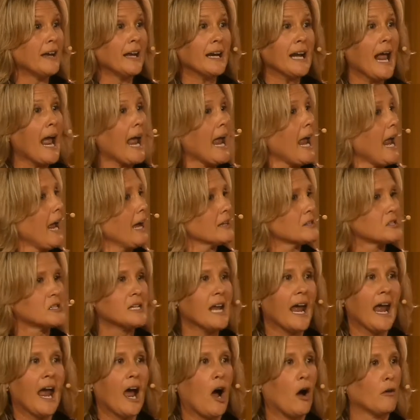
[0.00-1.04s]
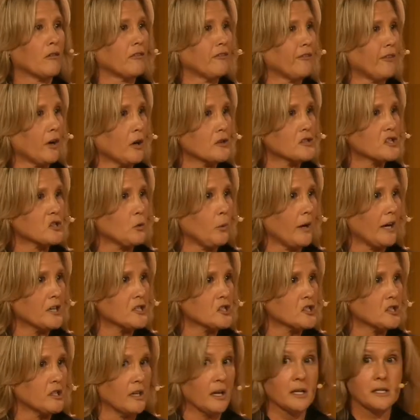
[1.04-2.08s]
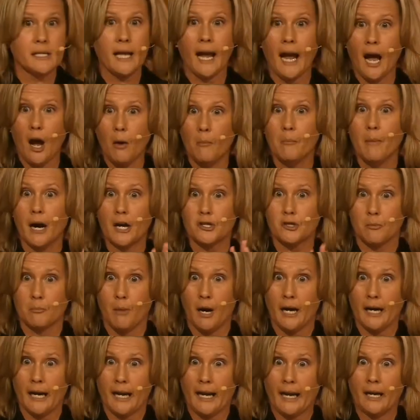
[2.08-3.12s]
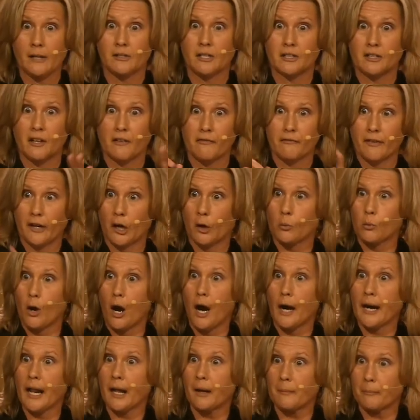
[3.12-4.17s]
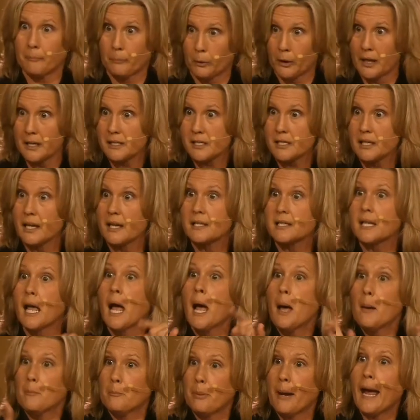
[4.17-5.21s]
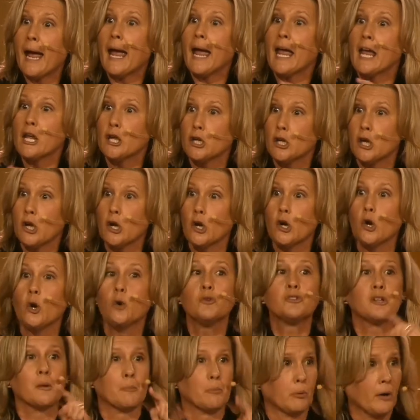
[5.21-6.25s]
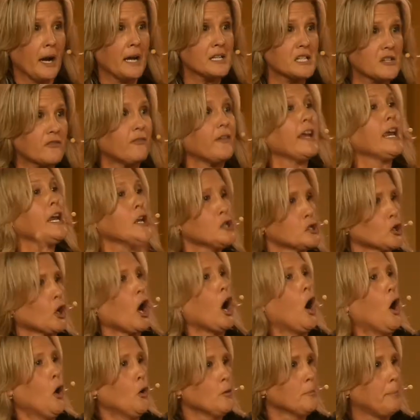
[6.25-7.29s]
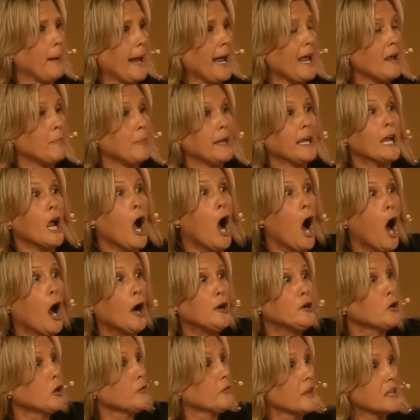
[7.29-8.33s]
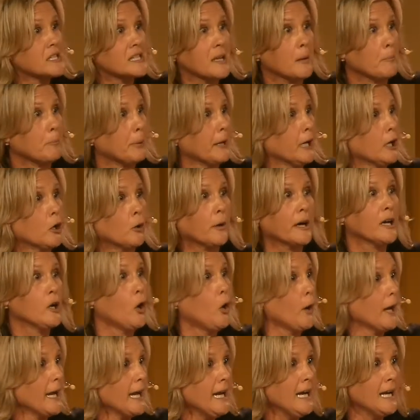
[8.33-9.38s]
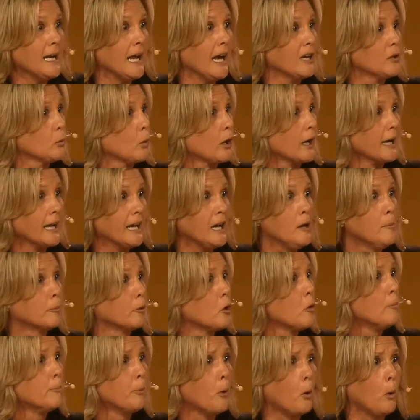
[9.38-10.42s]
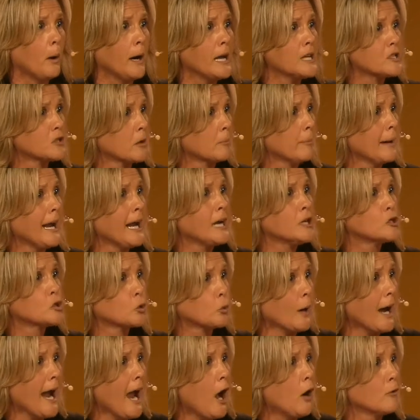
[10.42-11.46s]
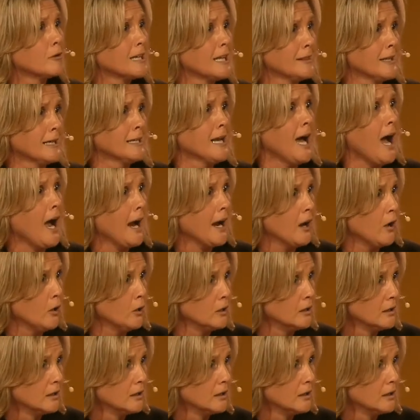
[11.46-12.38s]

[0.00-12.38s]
hands down, first question is how much money did the pharaonic princess pay you to breastfeed your own baby under this imperial edict where Hebrew boys are being drowned in the Nile?